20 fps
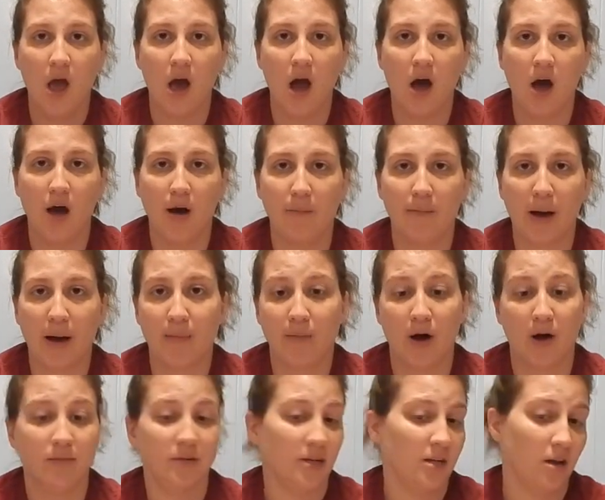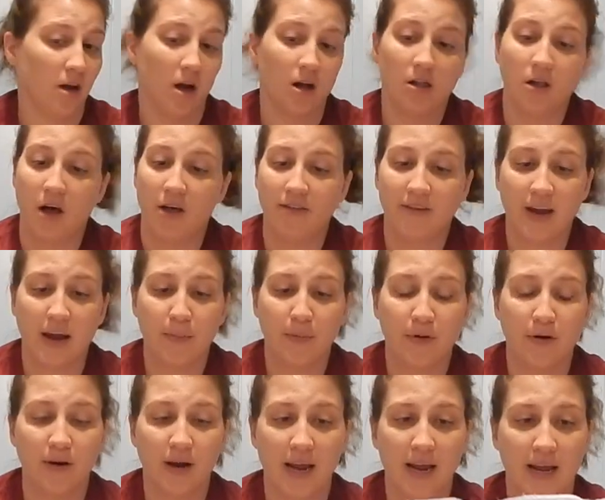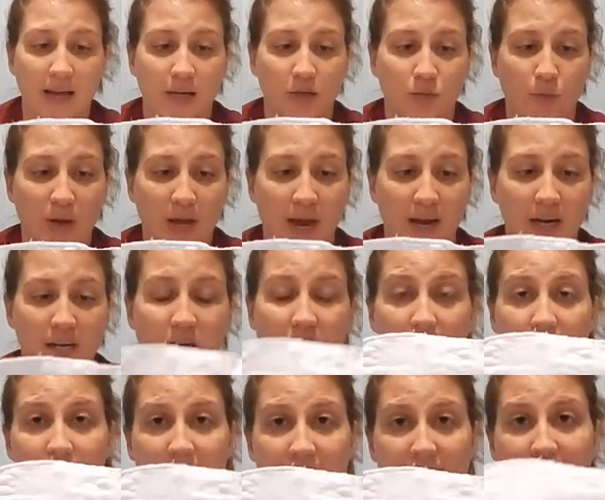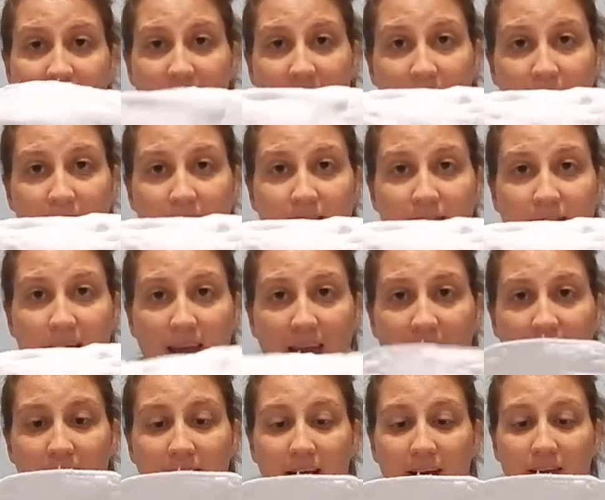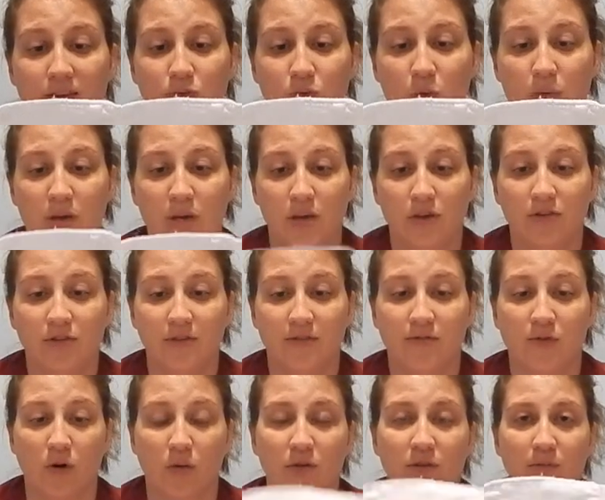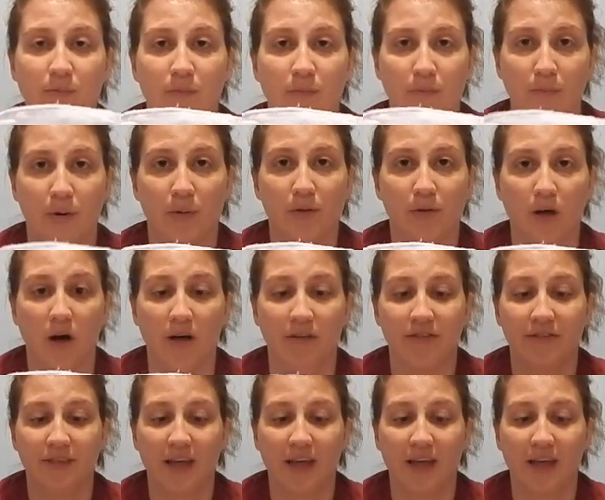My mom did not cloth diaper, and we had a ton of these things, and that's what we used them for, was burp cloths.